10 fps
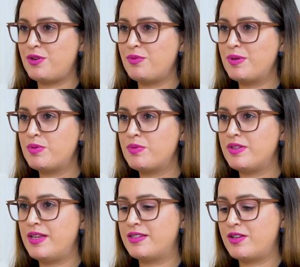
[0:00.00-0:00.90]
people would
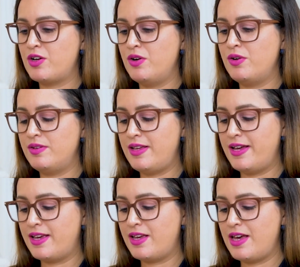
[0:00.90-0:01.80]
like to go
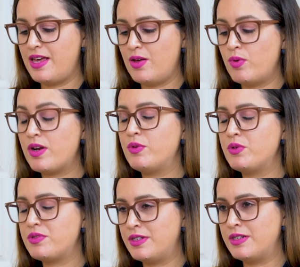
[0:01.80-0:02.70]
like, what have you
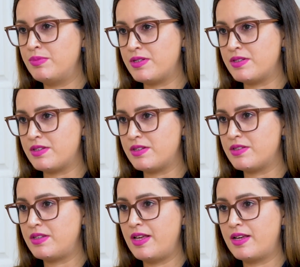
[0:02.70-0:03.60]
seen in
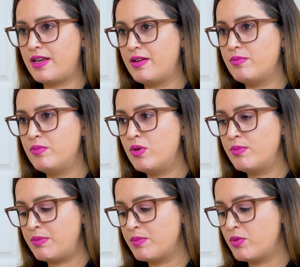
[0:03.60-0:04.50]
businesses? Like
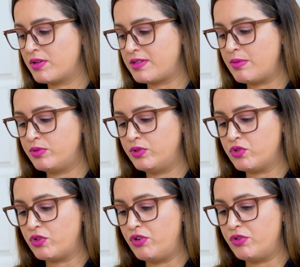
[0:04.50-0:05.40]
maybe more examples
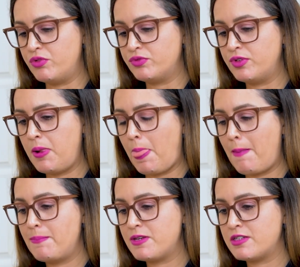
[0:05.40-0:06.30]
of
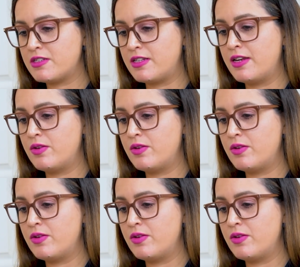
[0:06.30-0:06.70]
businesses that